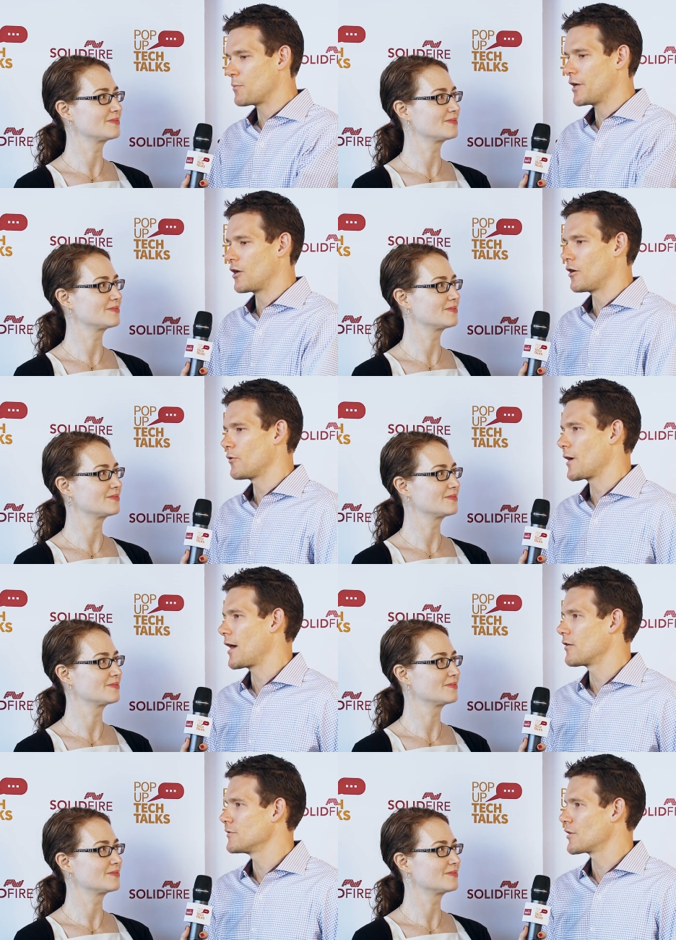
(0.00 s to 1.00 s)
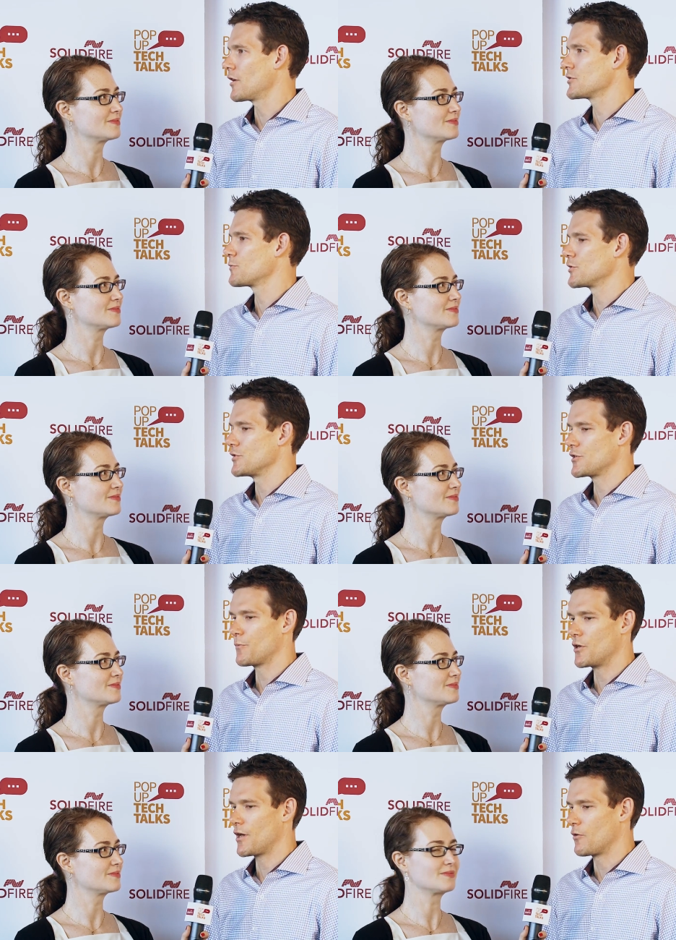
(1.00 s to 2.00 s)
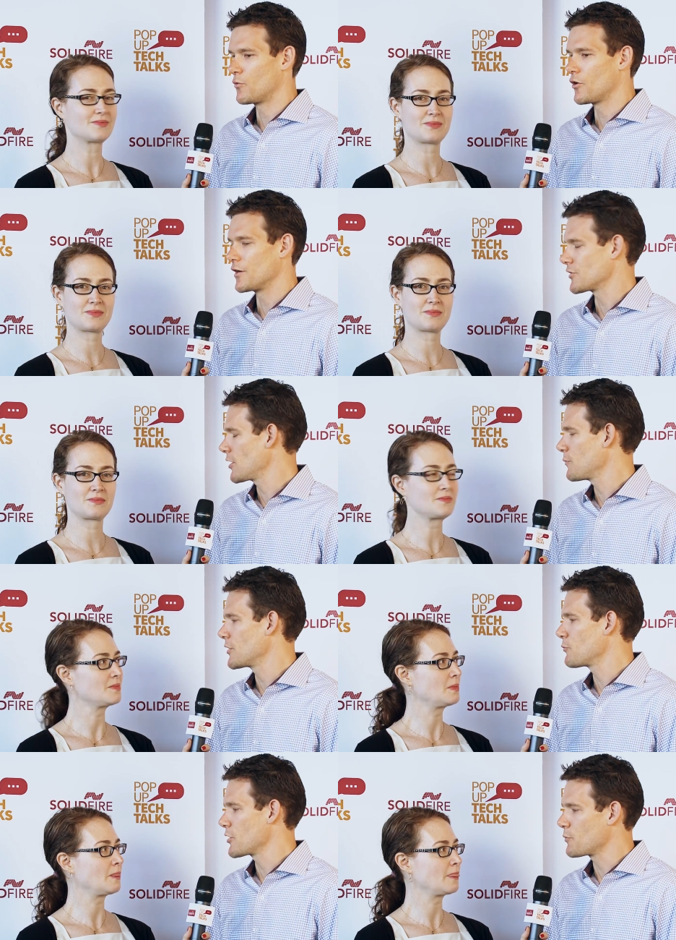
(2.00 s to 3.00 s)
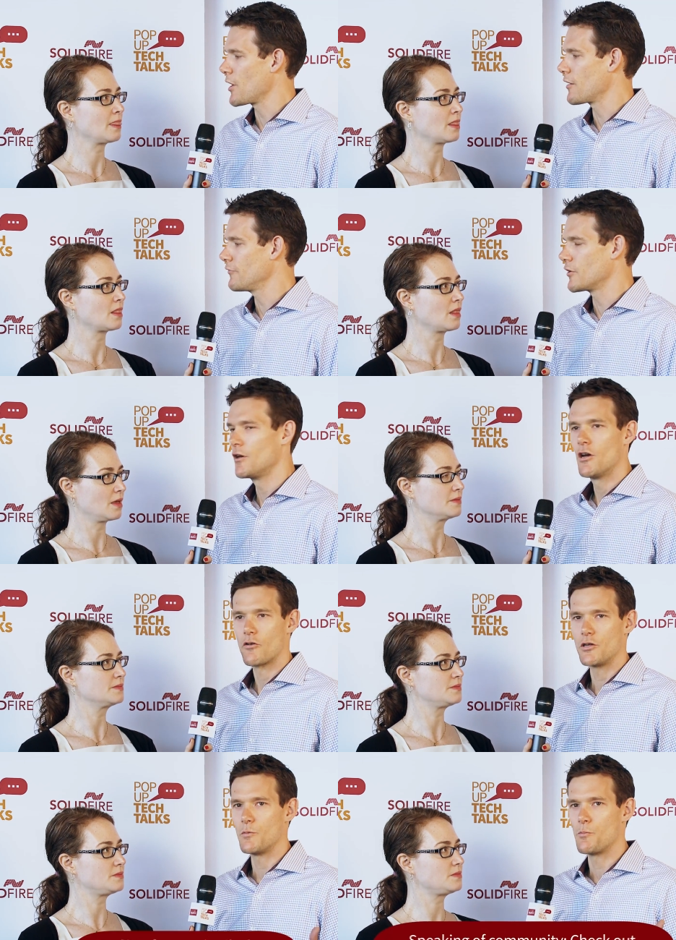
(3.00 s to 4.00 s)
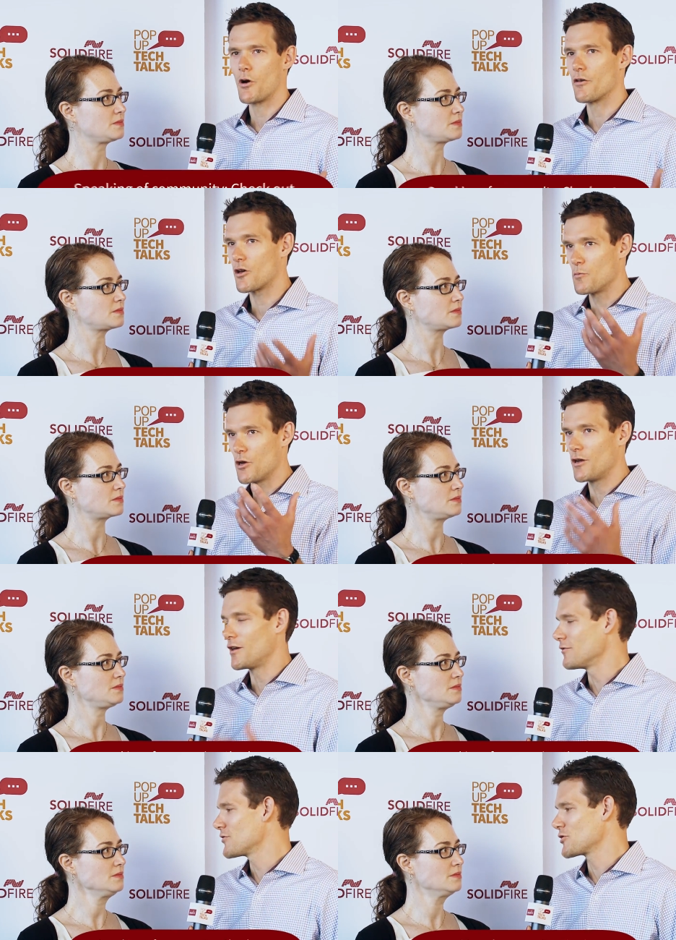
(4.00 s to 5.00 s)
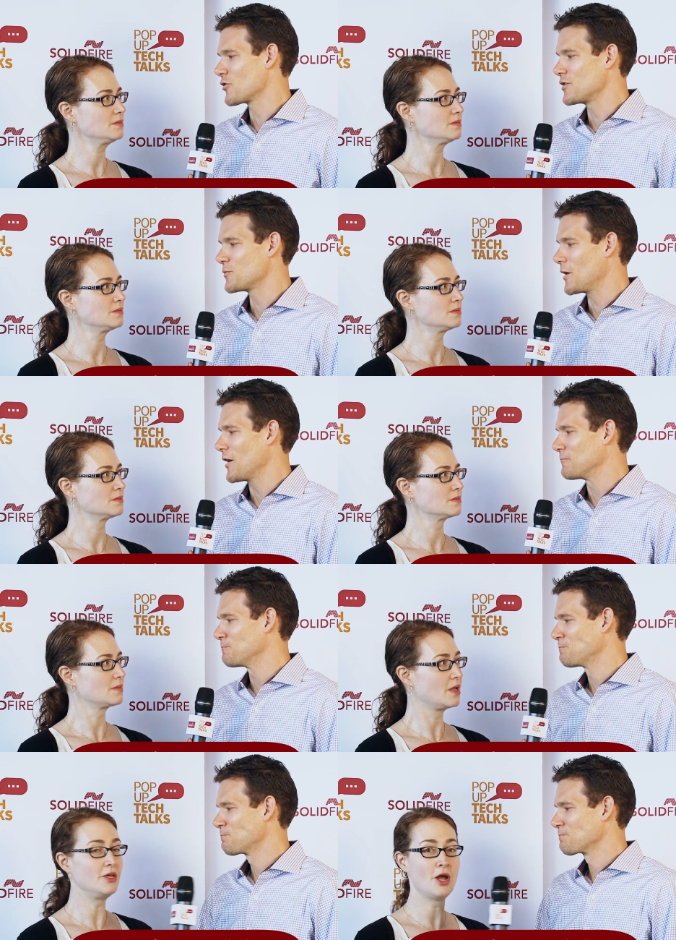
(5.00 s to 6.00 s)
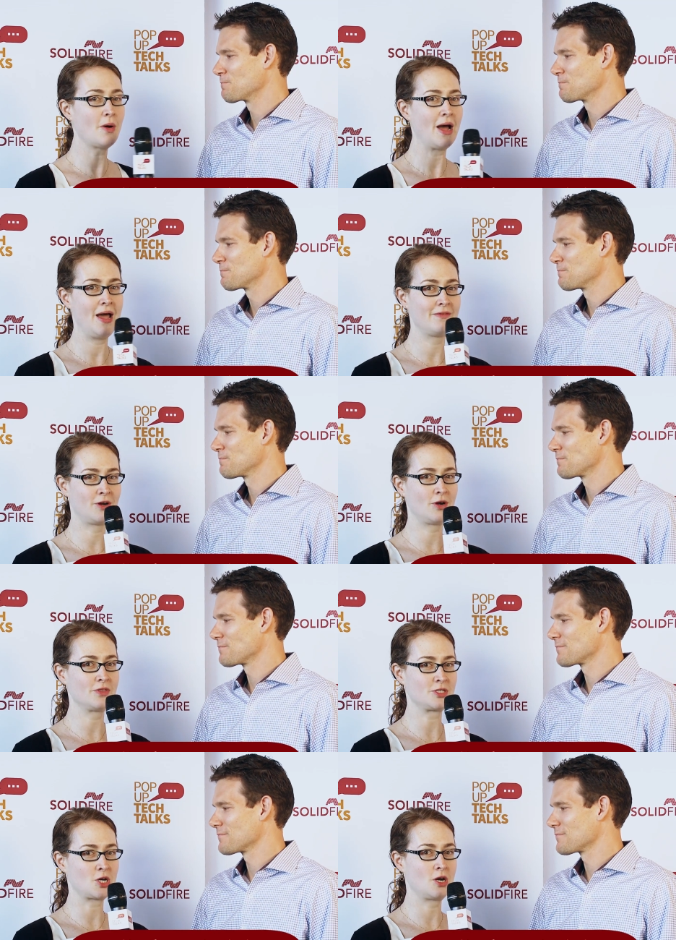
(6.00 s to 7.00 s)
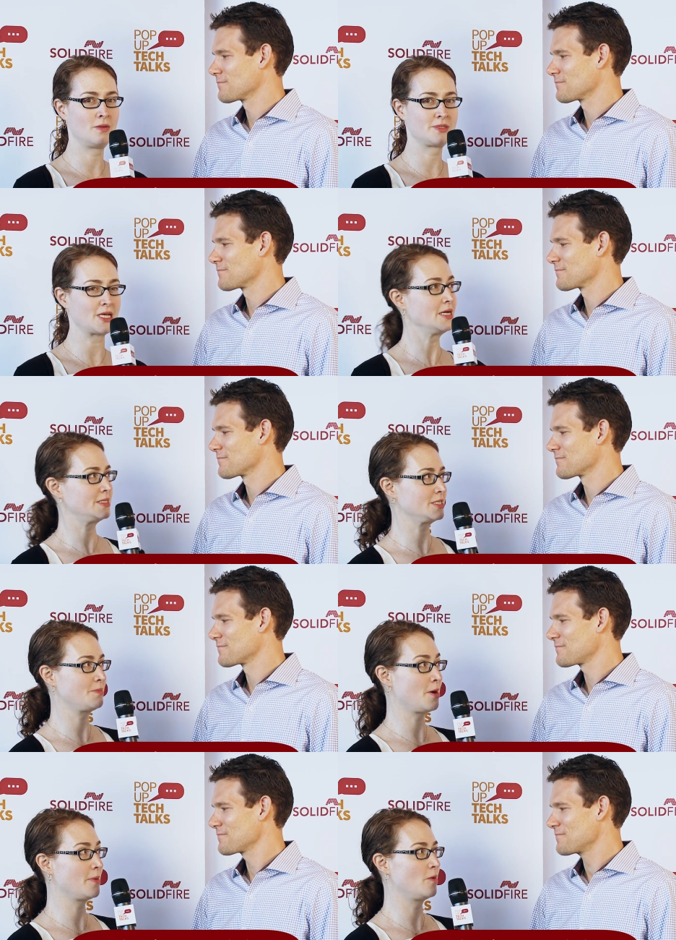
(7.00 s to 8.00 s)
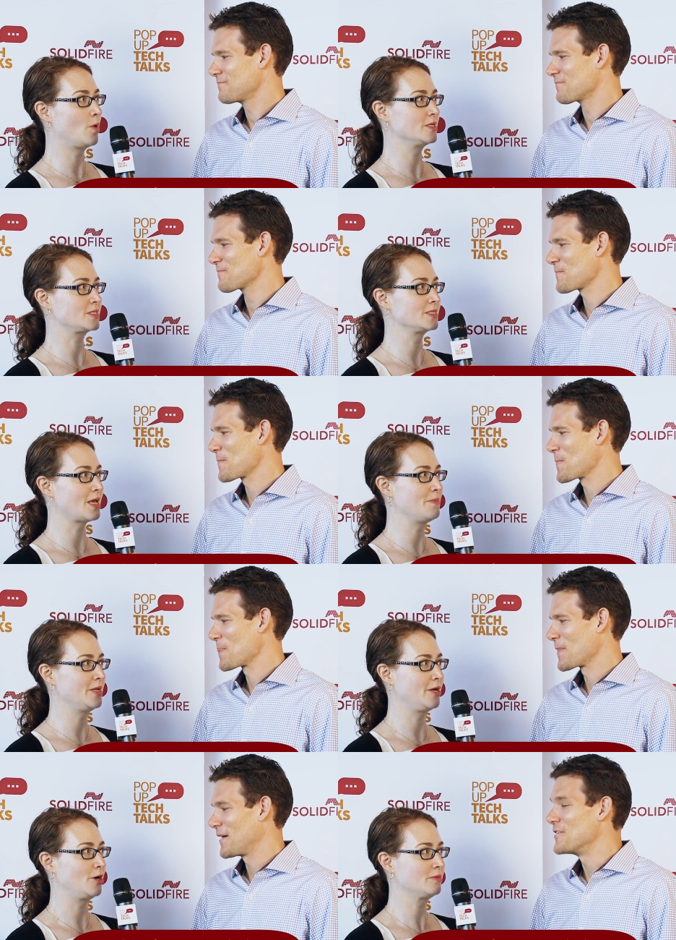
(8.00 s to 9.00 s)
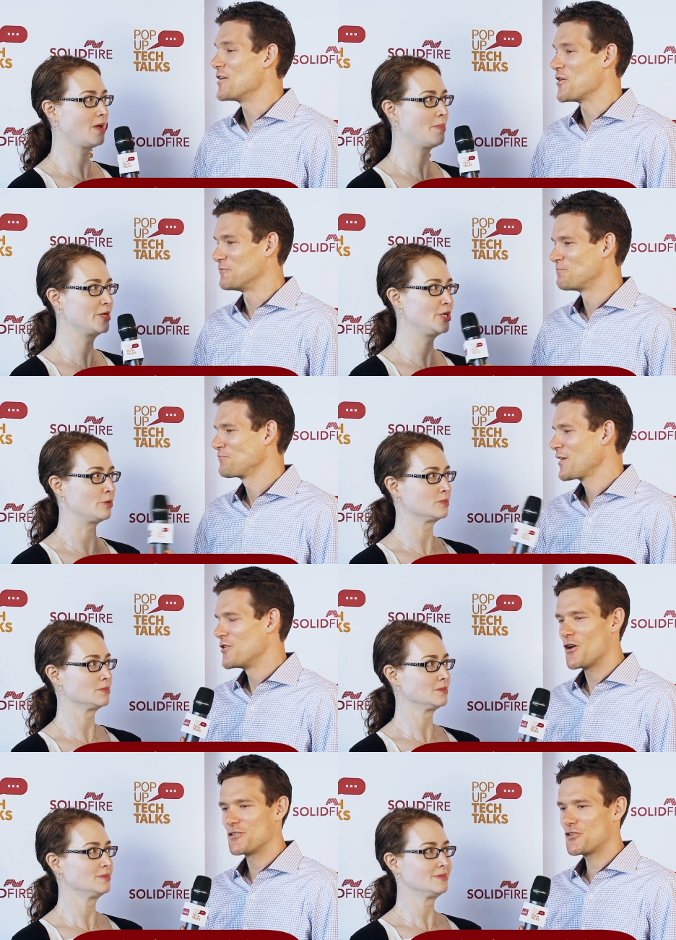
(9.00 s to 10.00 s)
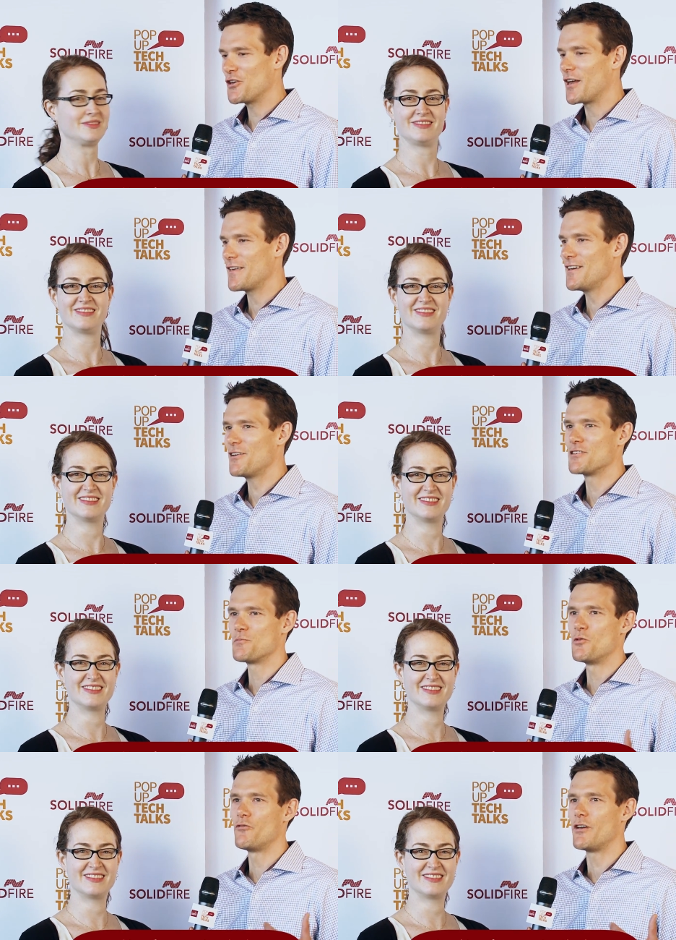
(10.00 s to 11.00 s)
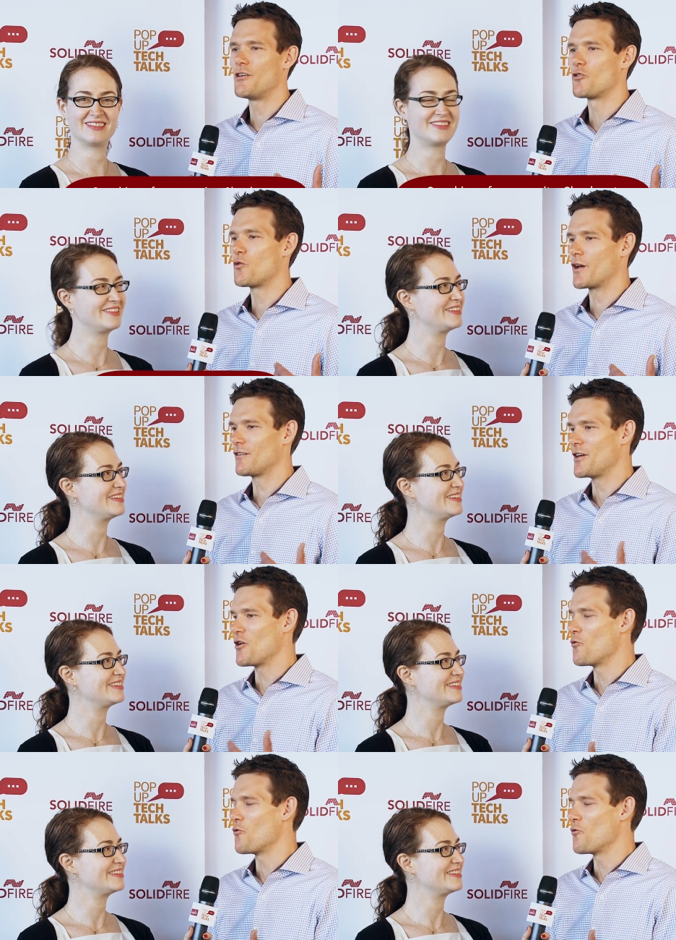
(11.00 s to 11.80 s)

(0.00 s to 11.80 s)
Speaker 1: play it all the way out into customers is something that we're as a company pretty proud of, and great to be part of the community and such a great spot.
Speaker 2: You know, I haven't heard the term science experiment once since I've been here. No. How about you?
Speaker 1: No, it's good. I think it's moving quickly